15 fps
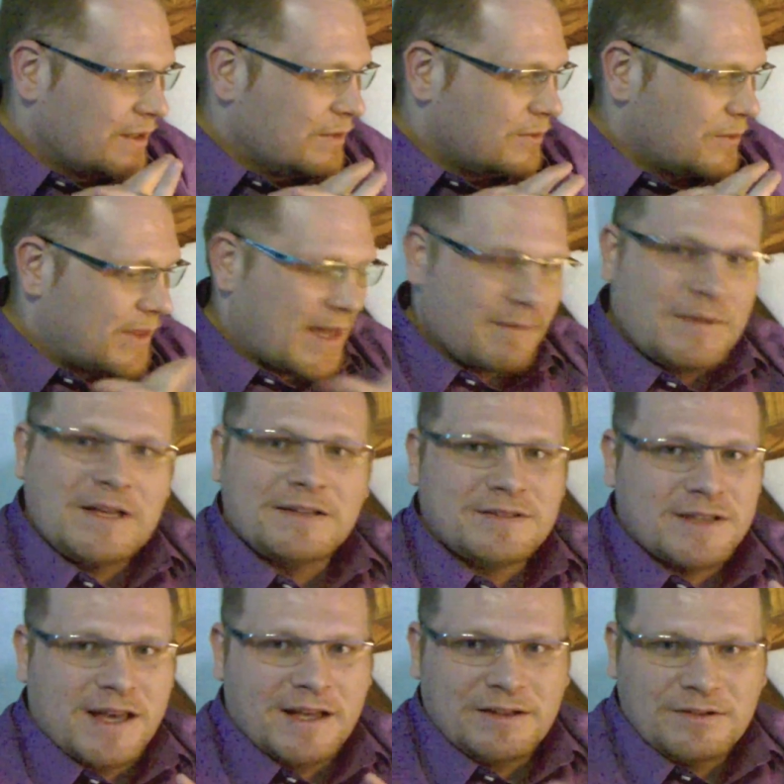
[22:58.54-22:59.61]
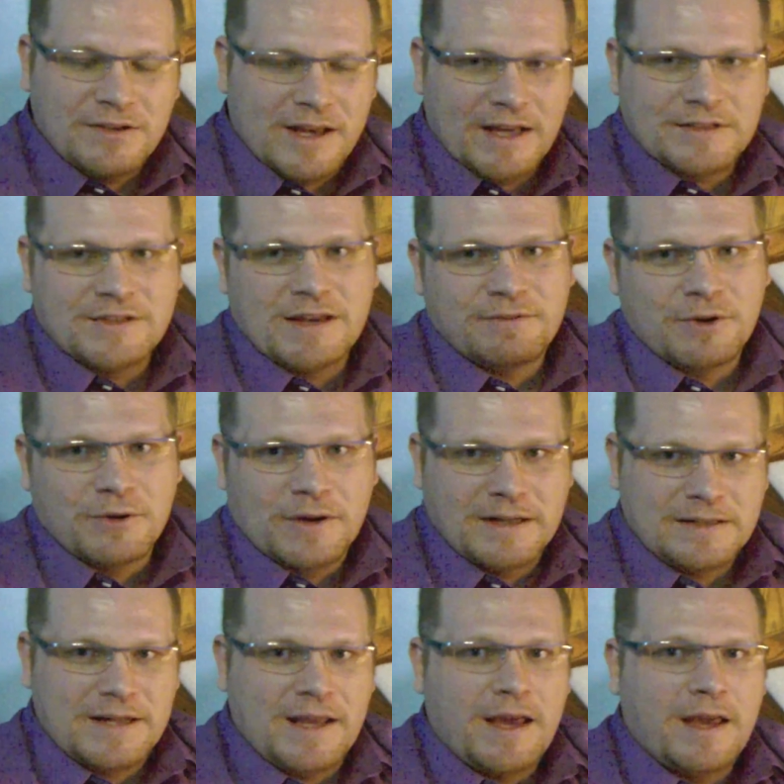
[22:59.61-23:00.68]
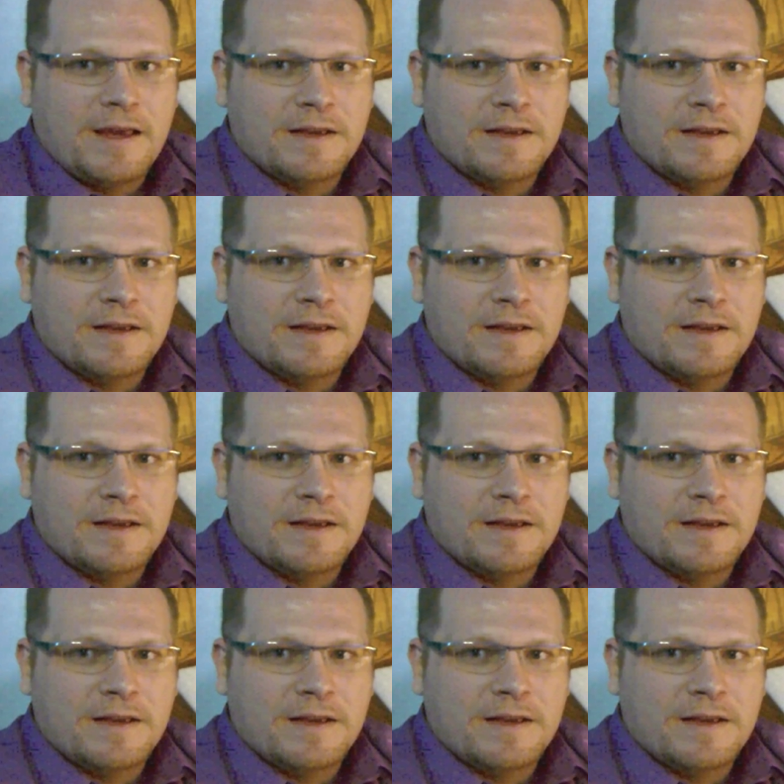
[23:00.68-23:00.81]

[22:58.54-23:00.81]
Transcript: with that being said, you guys have a great day.